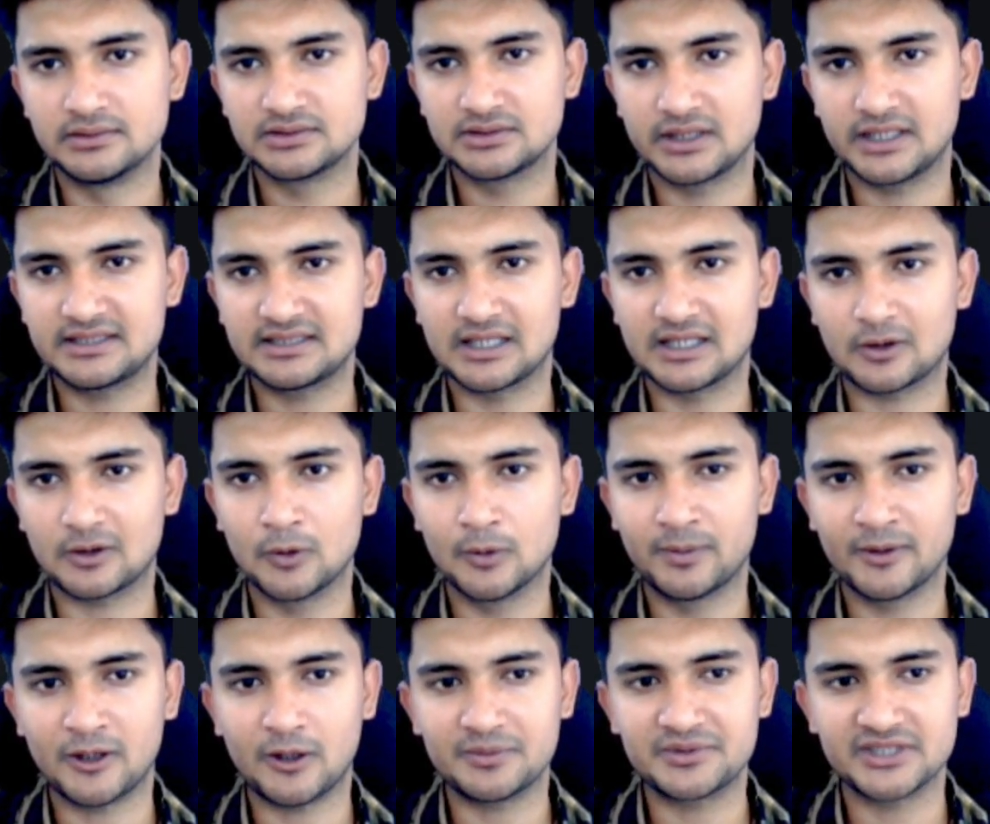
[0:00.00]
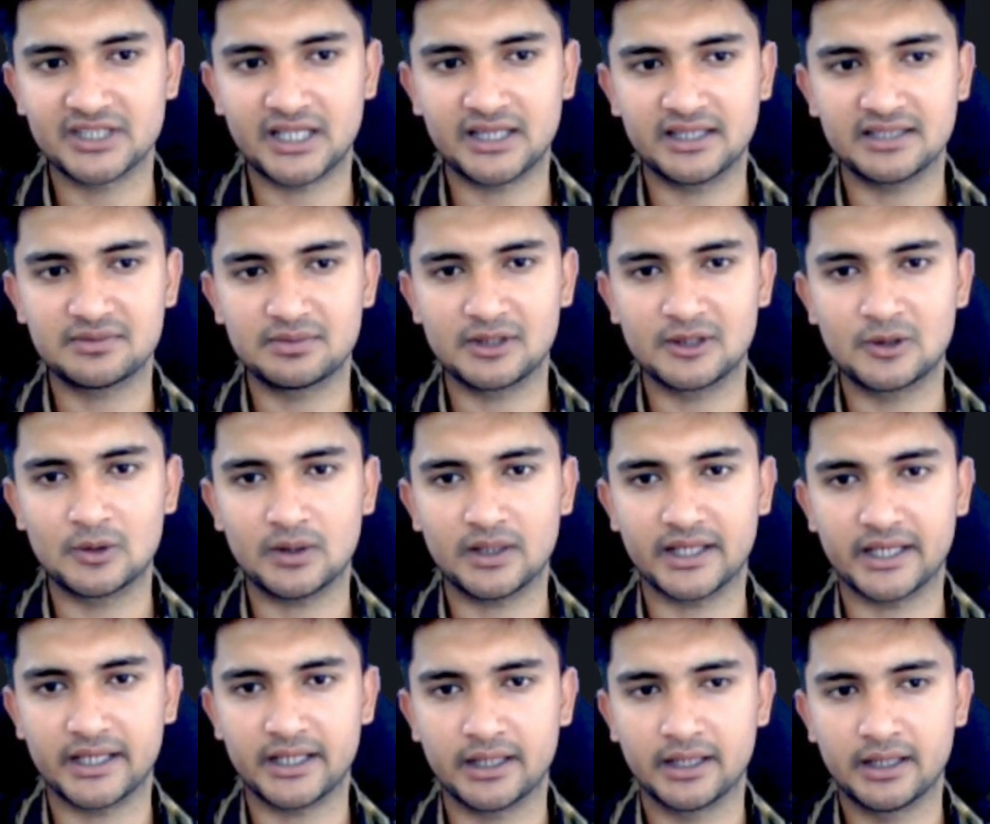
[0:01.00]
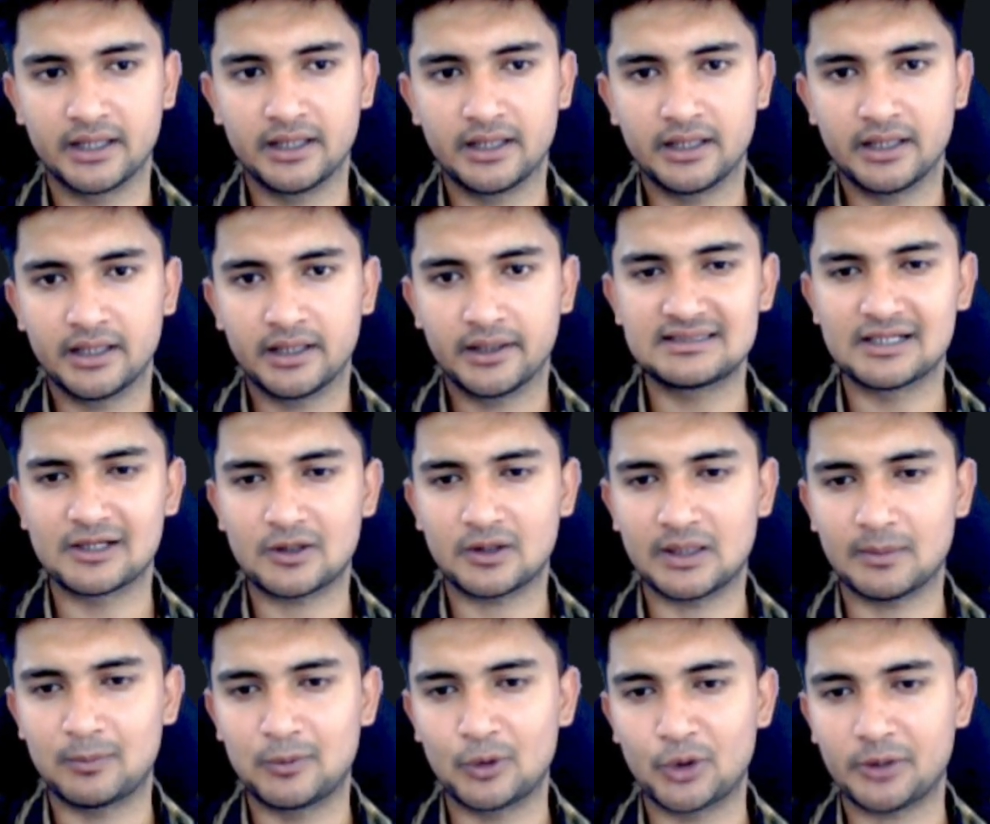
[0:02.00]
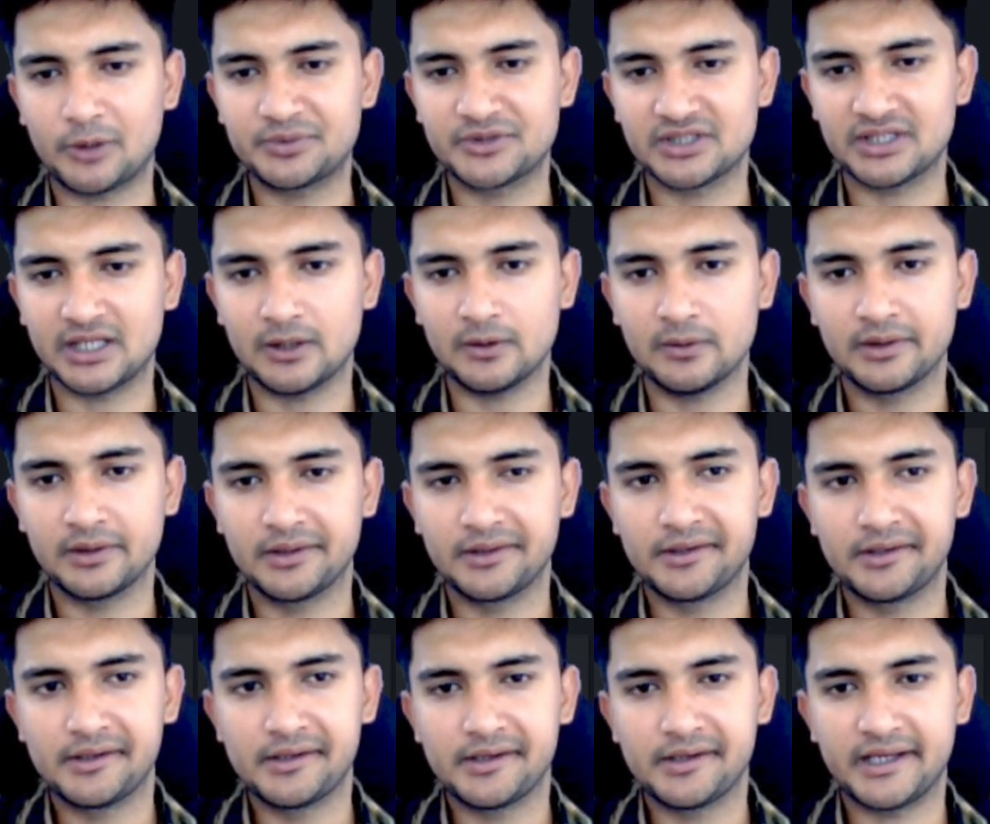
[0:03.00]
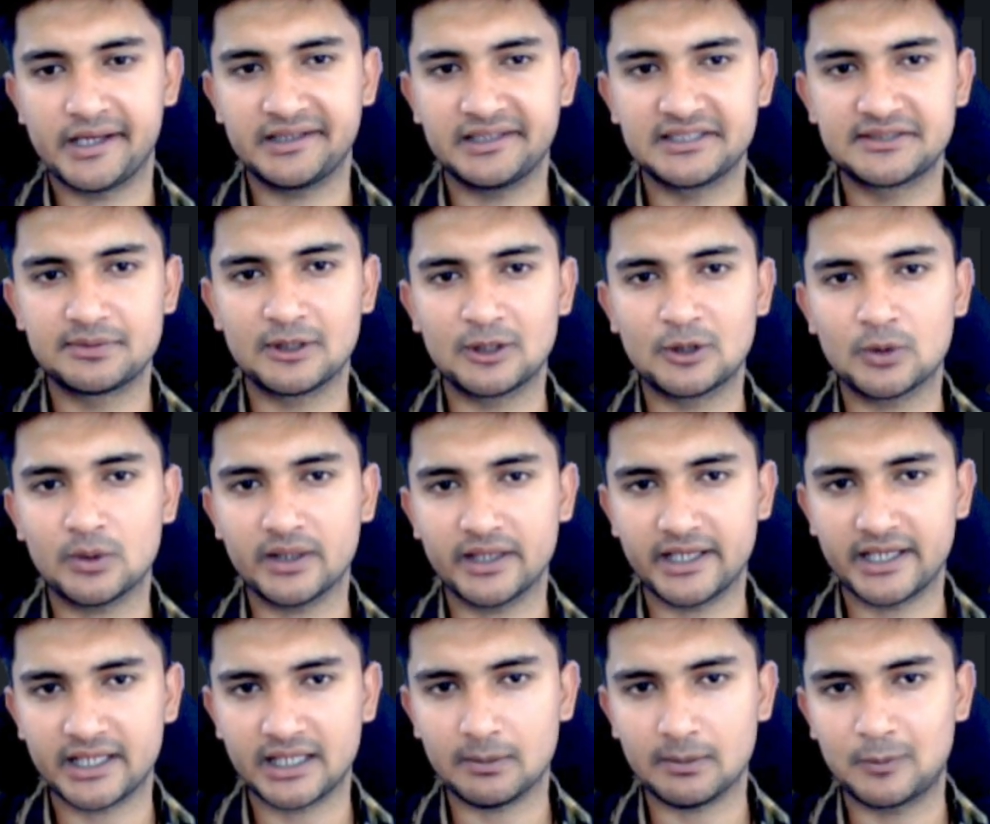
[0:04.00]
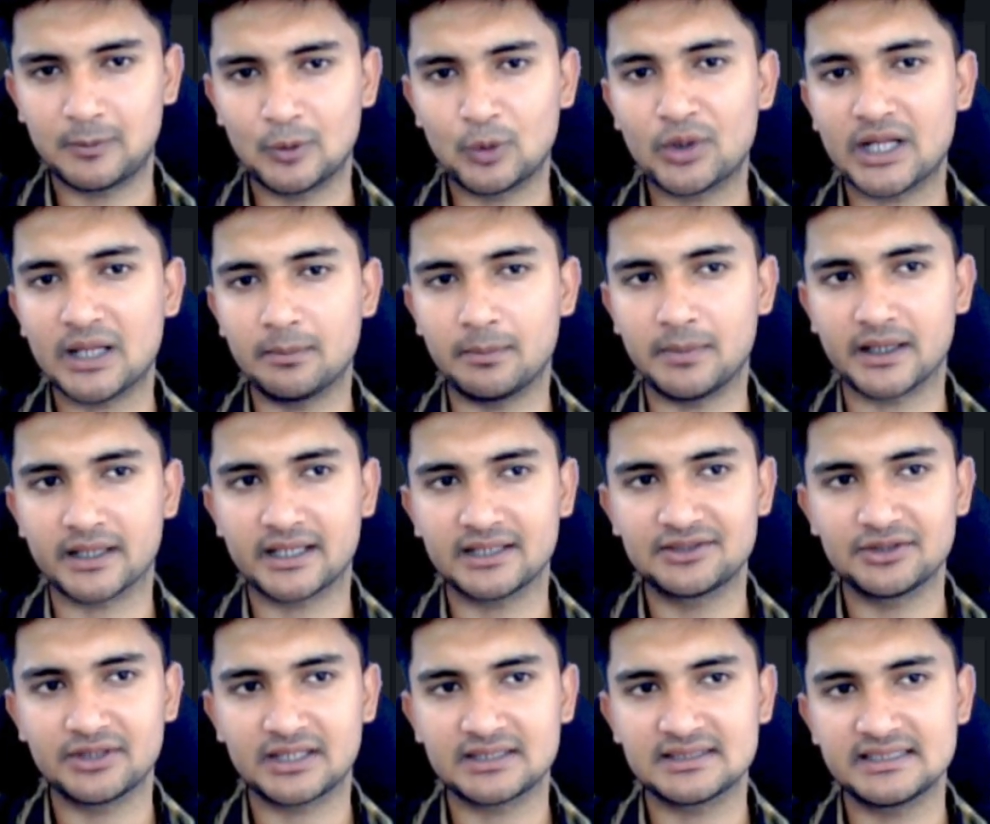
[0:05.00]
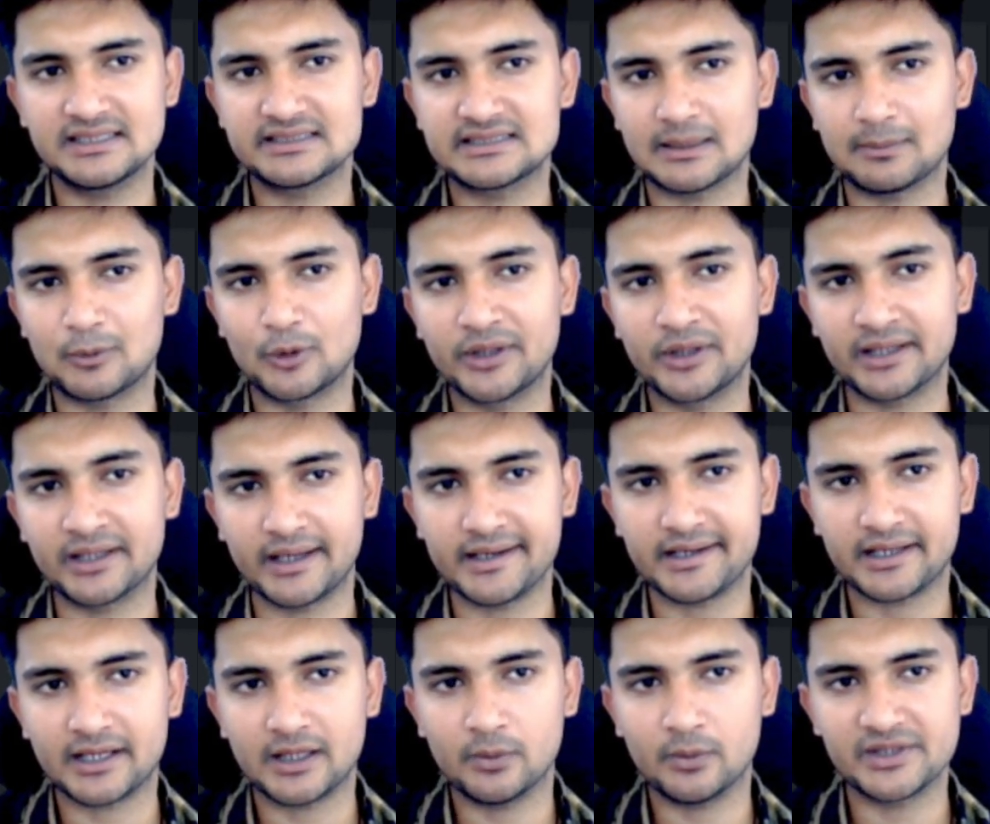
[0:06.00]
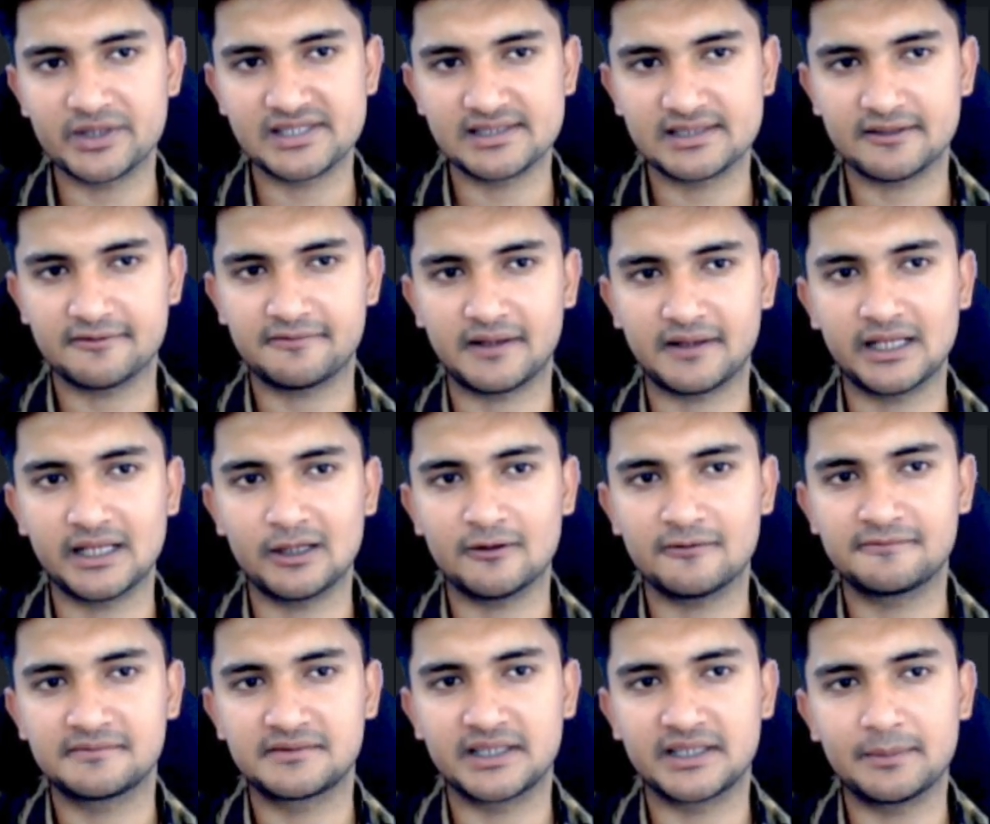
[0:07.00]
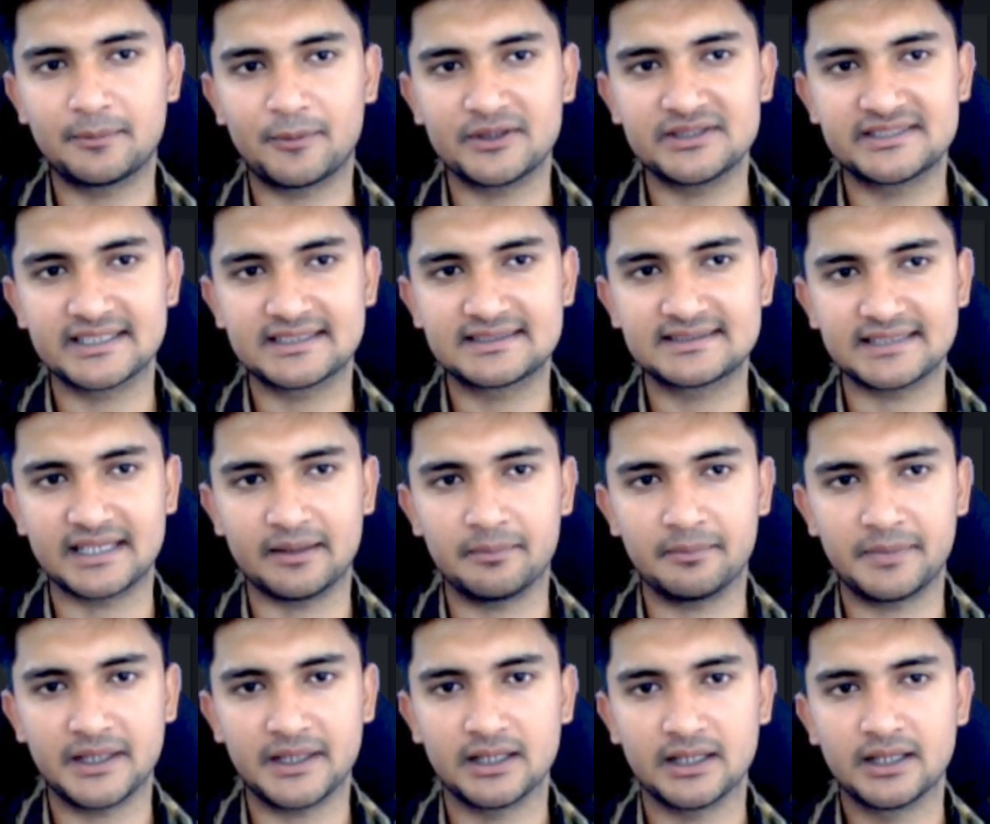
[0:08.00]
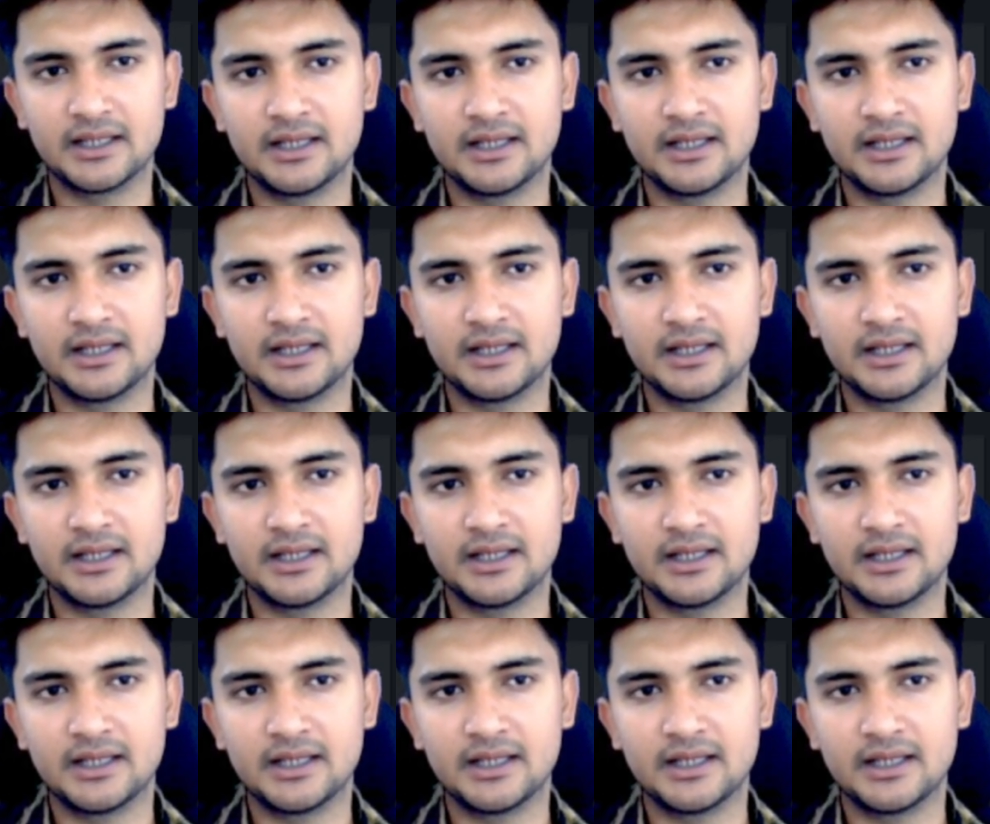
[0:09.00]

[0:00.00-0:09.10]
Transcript: So let's click on open option, and this will go ahead. Let's click on upload option now, and this will go ahead and upload our bucket. So you can see it's uploading right now, which is a file of three point six M B.